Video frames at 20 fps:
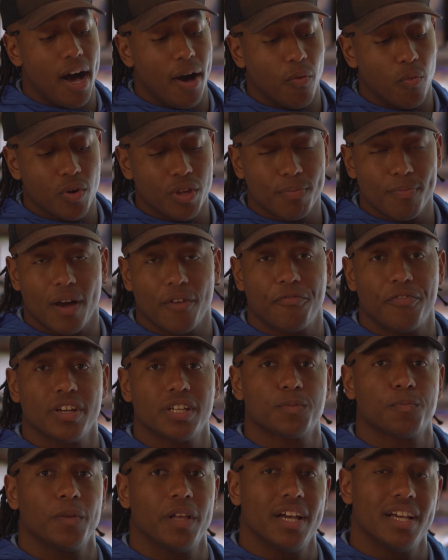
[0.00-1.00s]
with my
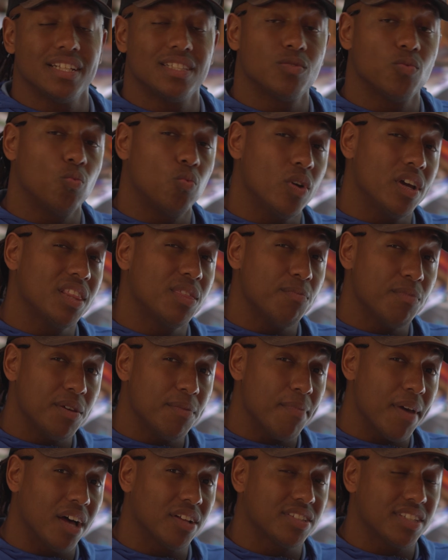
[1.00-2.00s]
fixed blades, with me
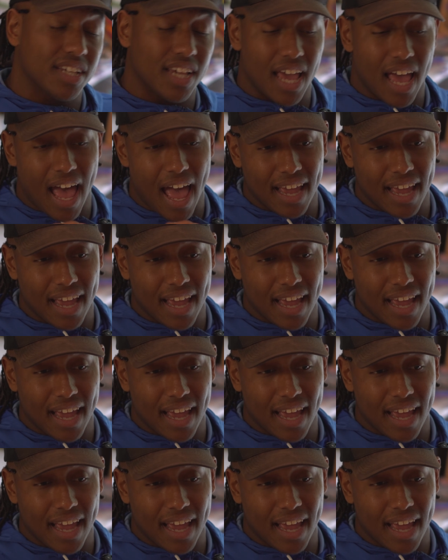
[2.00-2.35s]
melting it,